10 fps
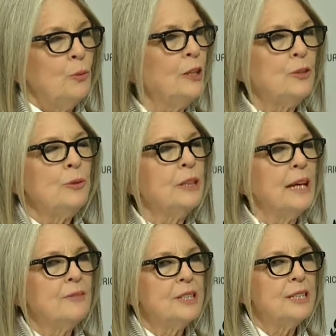Well, I don't really
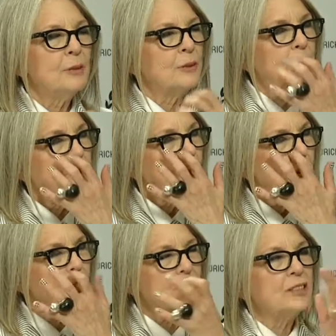have to deal with it very
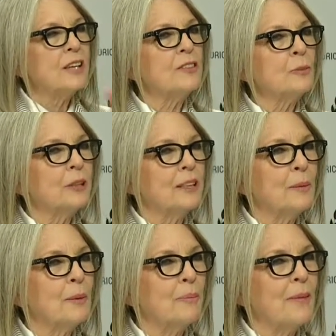much because it doesn't really
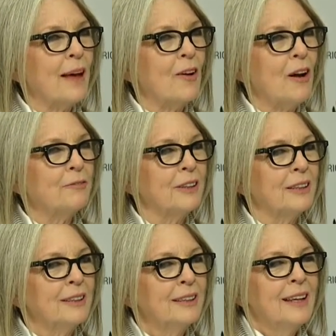come up that
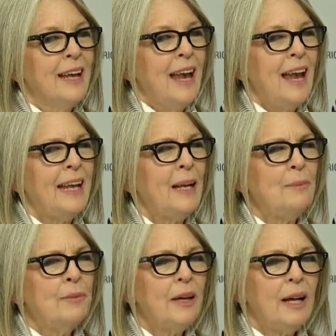often.
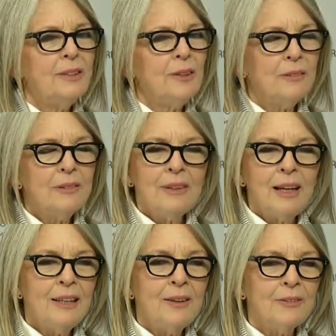And I don't
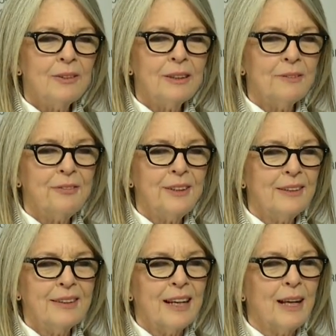really
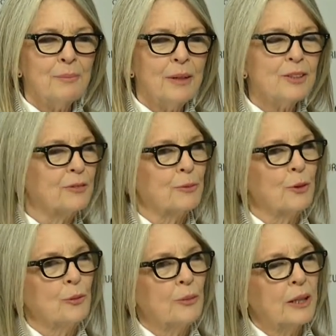feel that I'm much of a
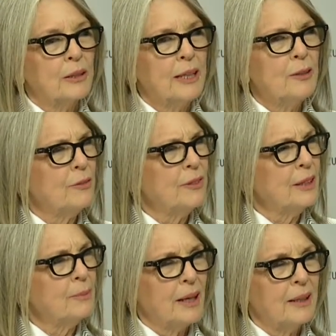role model. I don't think
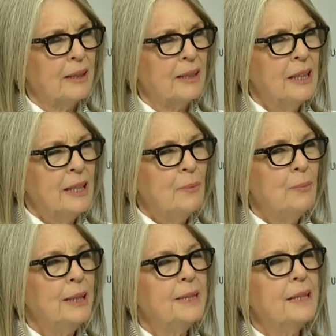about it.
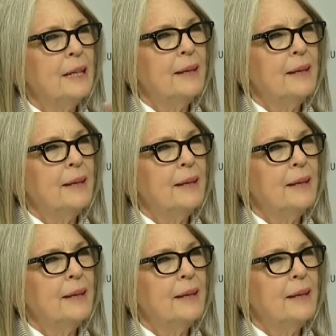But